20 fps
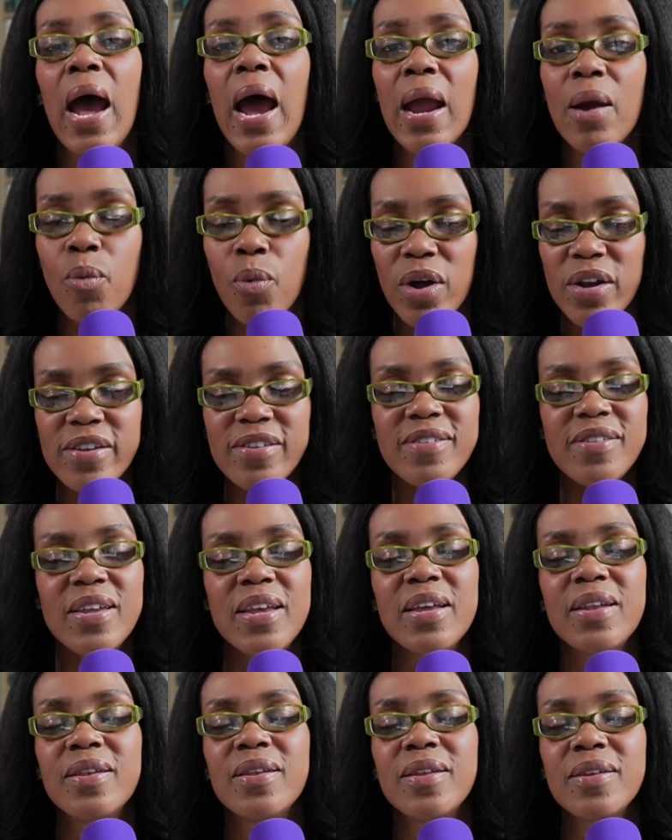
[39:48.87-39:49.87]
I want to see
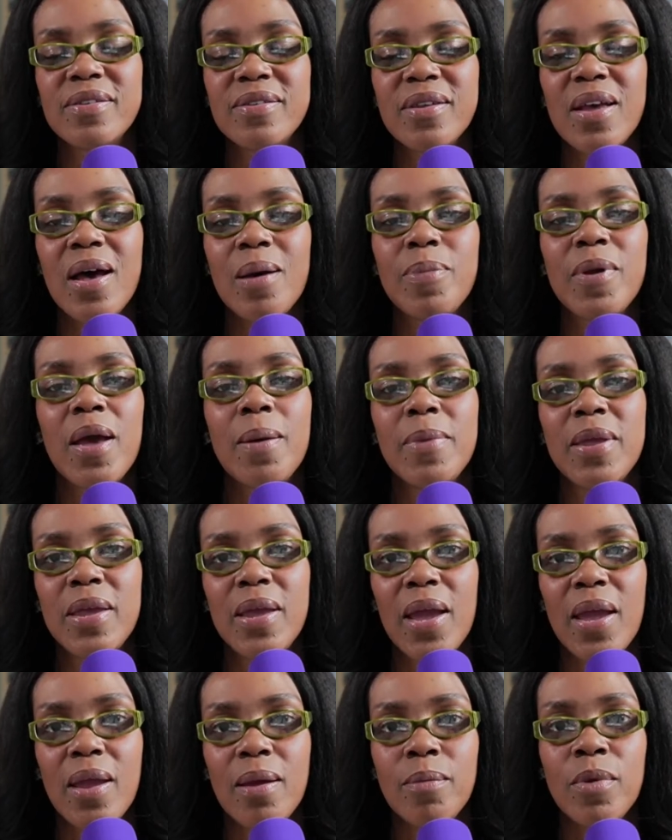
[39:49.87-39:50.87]
it this upcoming
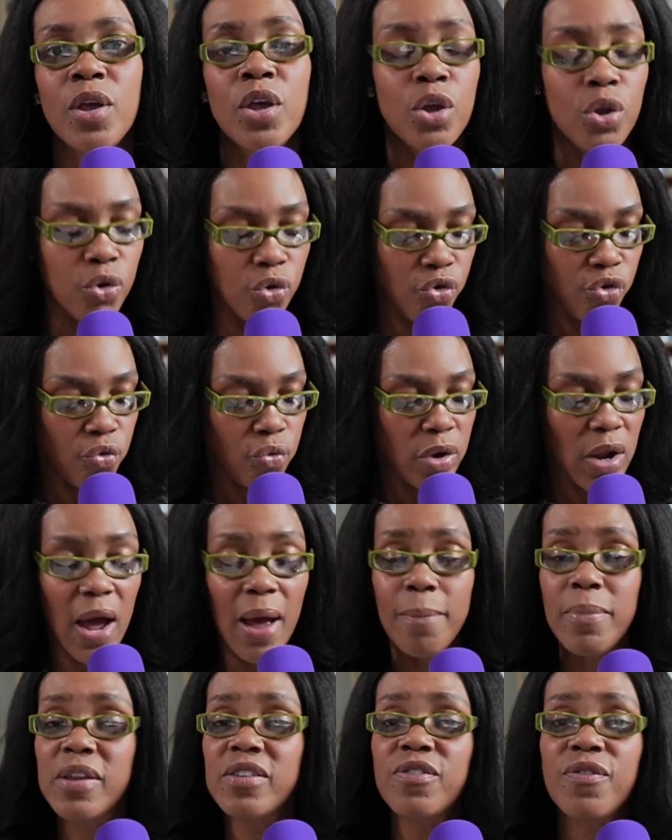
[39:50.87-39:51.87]
game. Do not
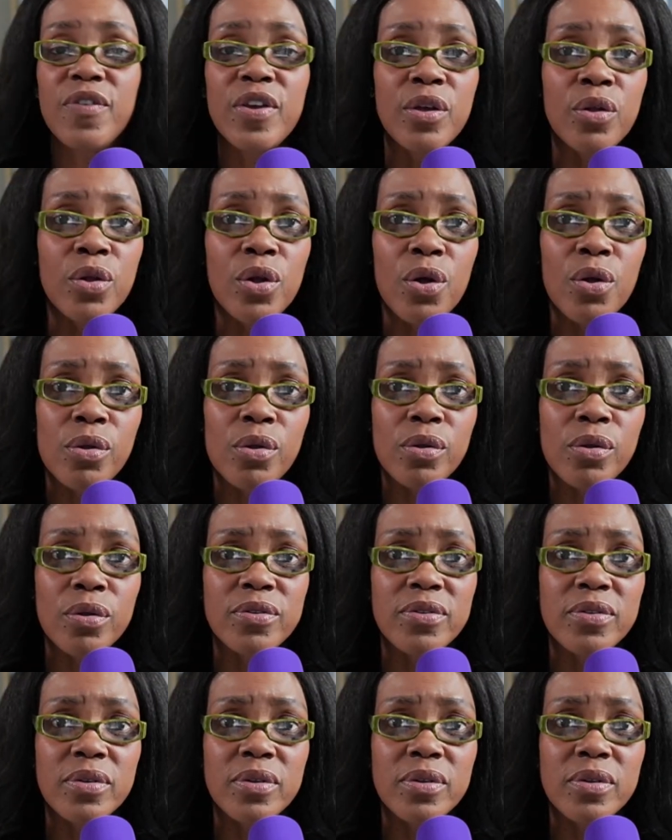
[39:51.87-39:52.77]
miss field goals.